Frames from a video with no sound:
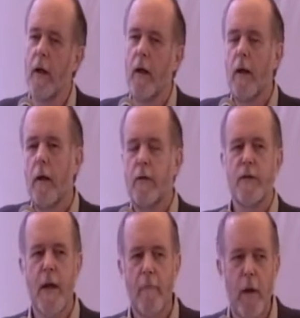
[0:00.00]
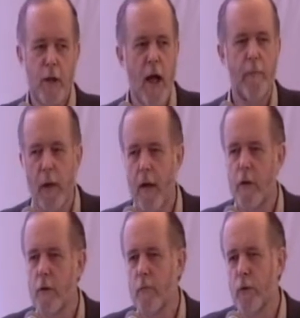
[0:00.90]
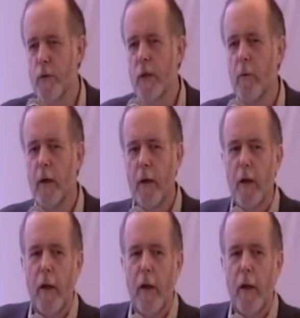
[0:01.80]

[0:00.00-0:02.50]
It doesn't have much application in Brazil, but